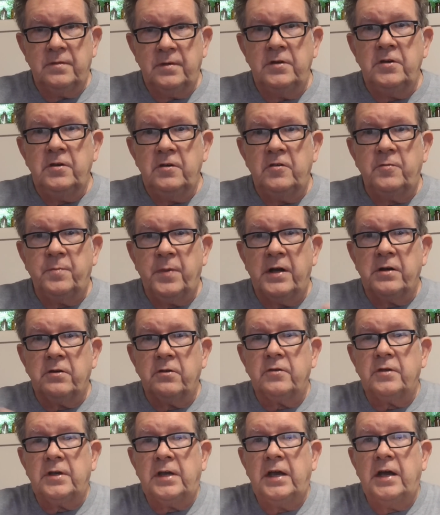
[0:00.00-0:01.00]
huge
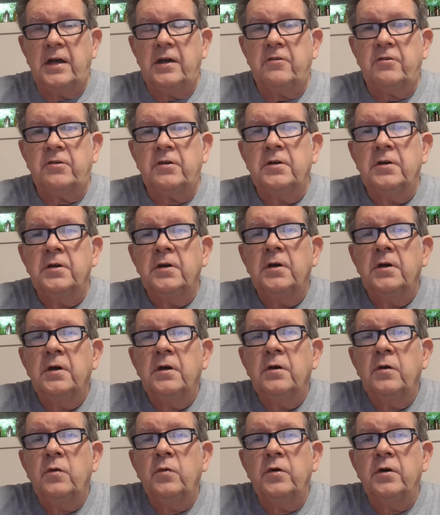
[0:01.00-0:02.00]
bundles of cash,
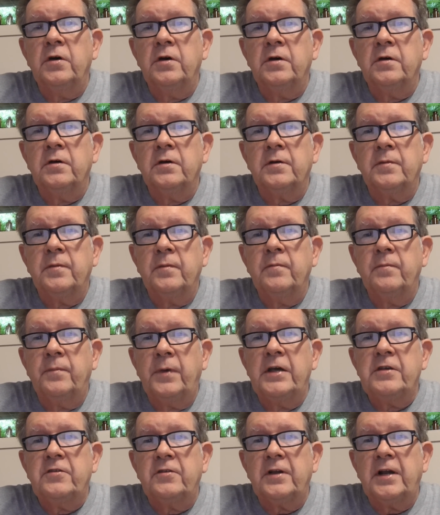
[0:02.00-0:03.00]
were
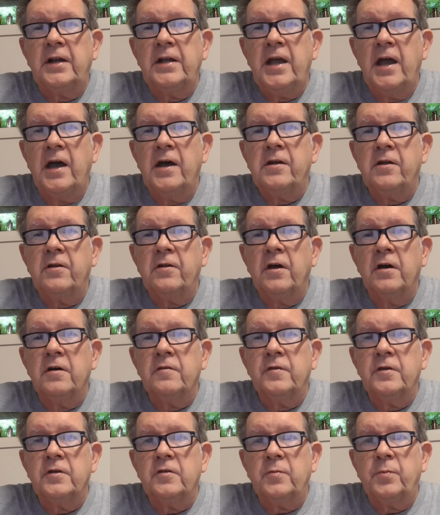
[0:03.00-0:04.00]
basically handed
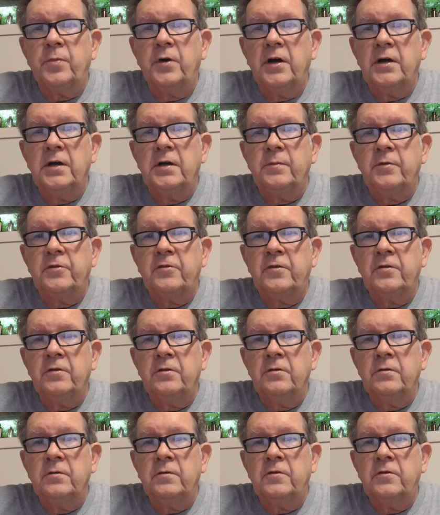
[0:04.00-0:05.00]
over as bribes
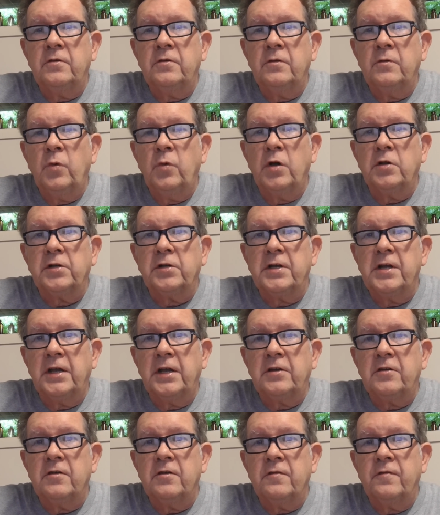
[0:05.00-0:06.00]
to
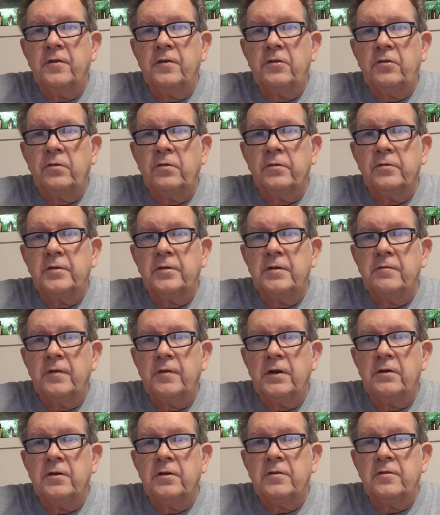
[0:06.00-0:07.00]
well-connected officials in
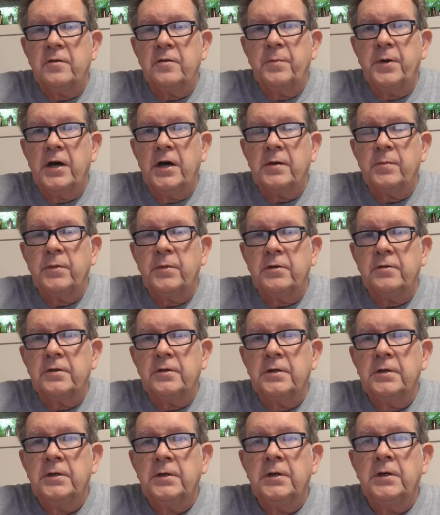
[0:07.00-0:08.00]
various departments.
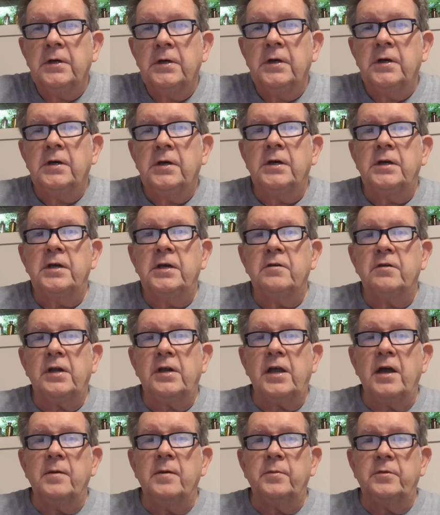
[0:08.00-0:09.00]
Here
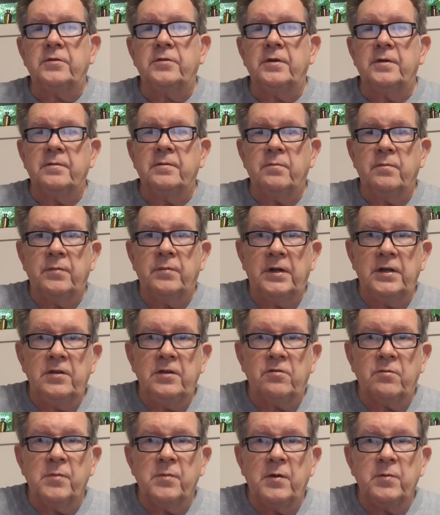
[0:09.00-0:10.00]
it comes.
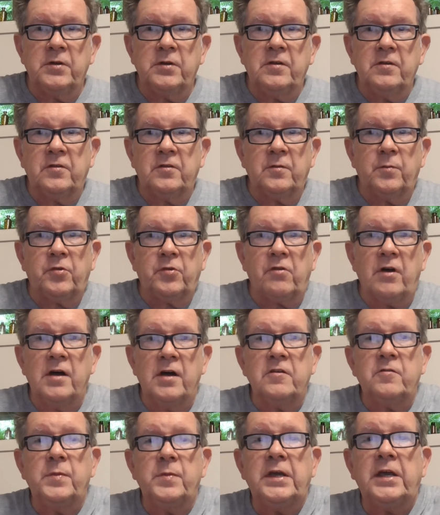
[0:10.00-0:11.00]
Please remember to
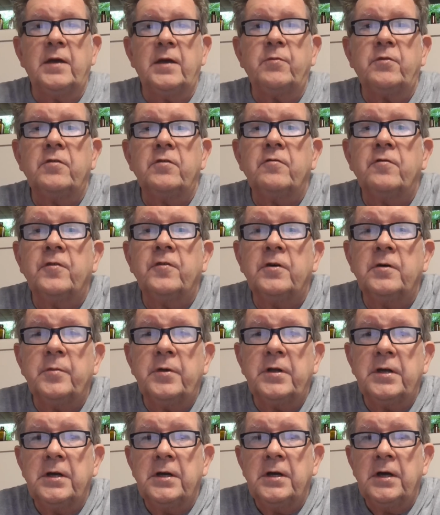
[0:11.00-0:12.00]
subscribe to be kept
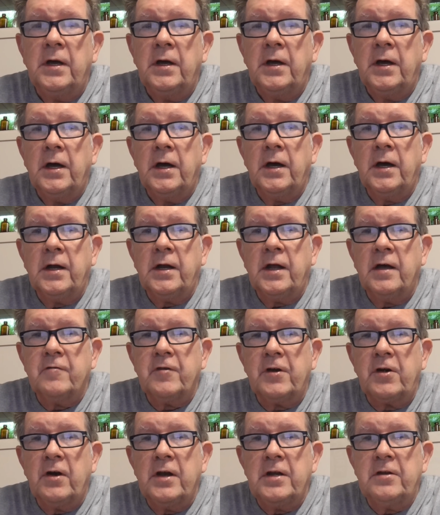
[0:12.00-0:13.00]
informed, and have
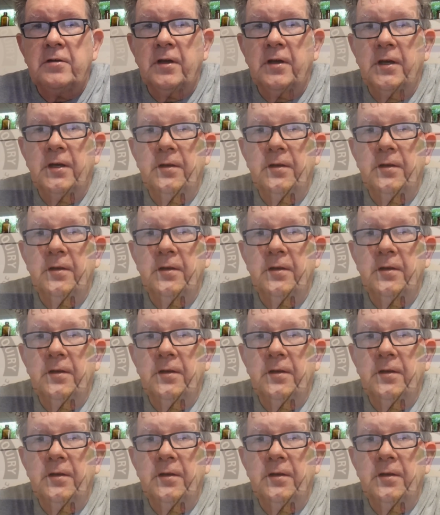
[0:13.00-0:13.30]
a great day.